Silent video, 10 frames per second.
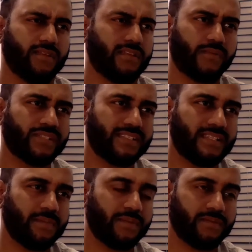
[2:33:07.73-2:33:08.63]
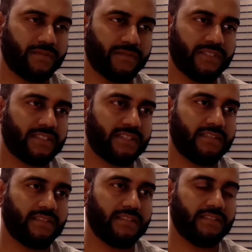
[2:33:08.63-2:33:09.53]
was a deep influence
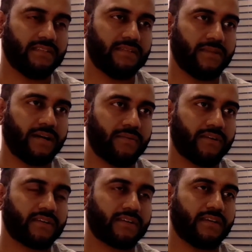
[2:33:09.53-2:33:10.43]
in my work,